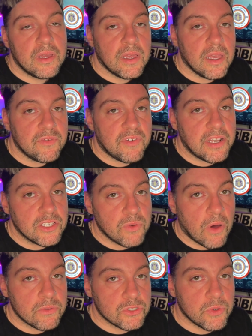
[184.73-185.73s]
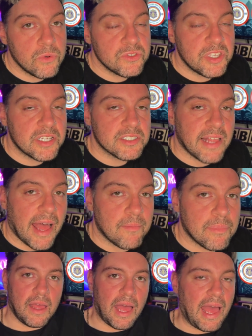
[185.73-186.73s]
it fell into Arnold Schwarzenegger's
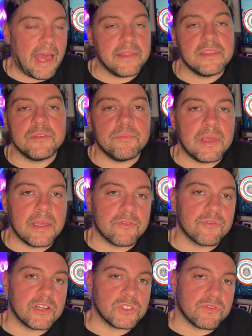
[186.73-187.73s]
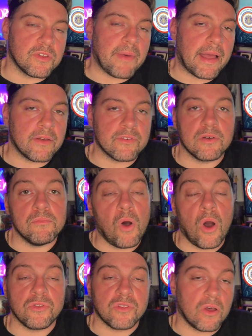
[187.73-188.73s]
lap, and being fresh off the back of
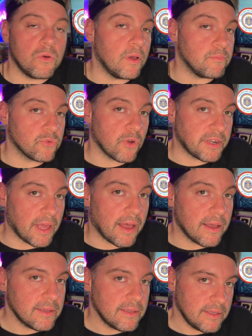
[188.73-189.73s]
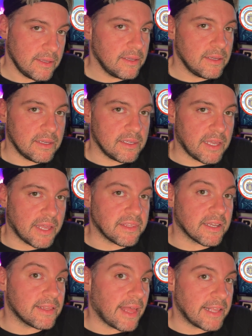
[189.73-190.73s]
Commando and Predator, he had the
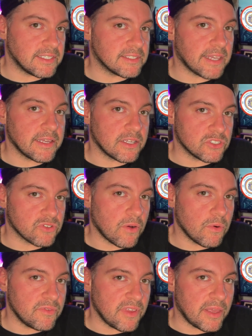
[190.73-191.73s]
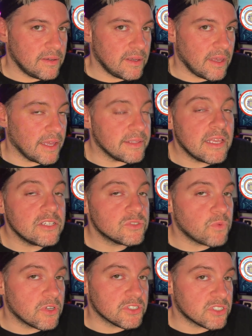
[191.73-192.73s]
clout to take control of it. He didn't just
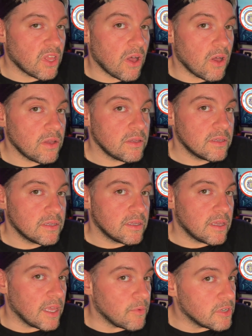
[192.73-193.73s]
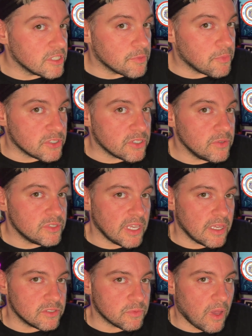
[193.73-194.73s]
want to star, he wanted to produce
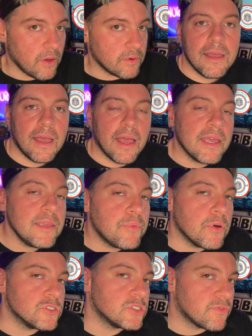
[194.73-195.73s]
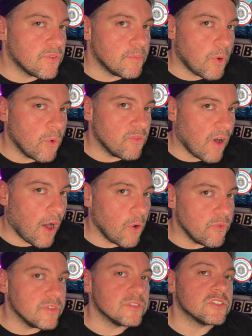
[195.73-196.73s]
it as well. He pushed for Paul
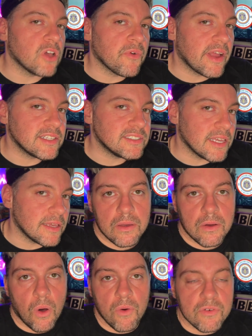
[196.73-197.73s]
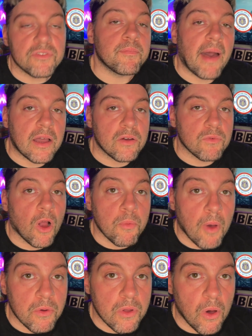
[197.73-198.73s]
Verhoeven to direct it, off of the back of
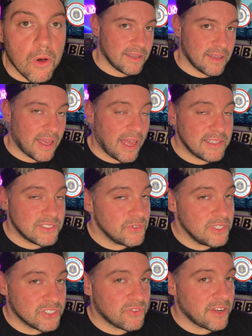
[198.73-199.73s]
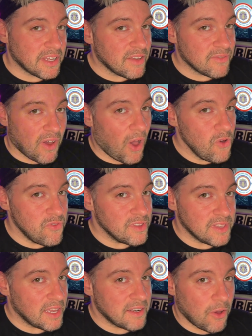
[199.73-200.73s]
RoboCop. And to his credit,
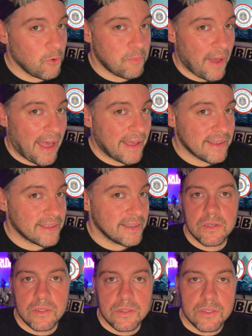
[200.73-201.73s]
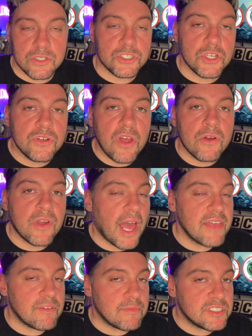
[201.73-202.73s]
Verhoeven didn't hold back. The studio
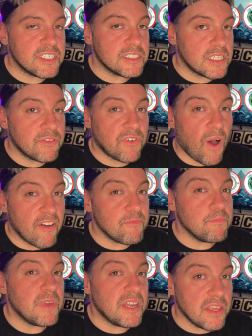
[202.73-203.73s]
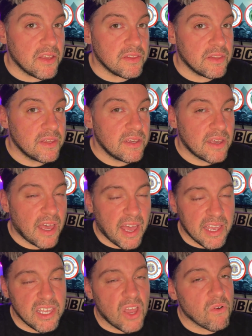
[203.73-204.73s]
gave him $65 million,
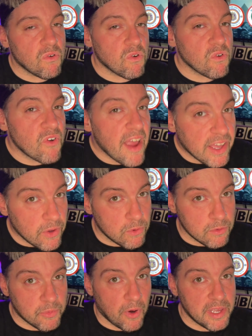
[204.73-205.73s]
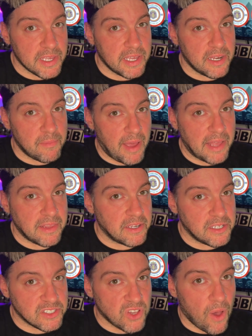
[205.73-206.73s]
a record-breaking amount at
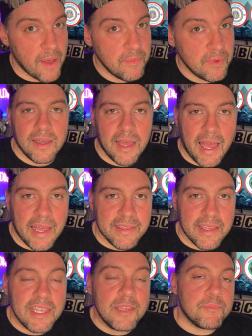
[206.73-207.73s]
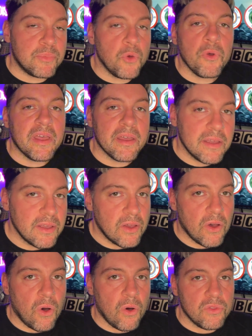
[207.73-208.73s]
the time, and he blew it
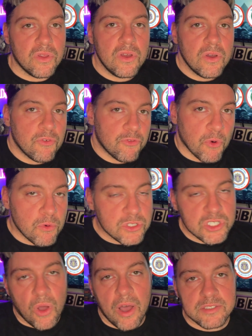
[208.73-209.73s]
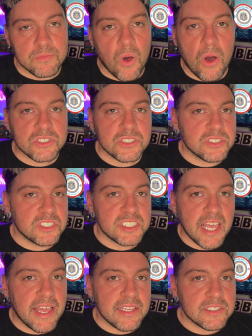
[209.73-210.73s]
on full-size Martian
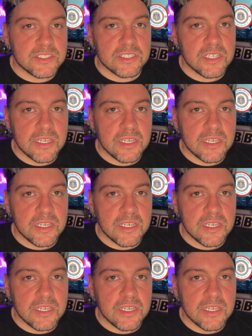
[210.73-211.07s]
sets,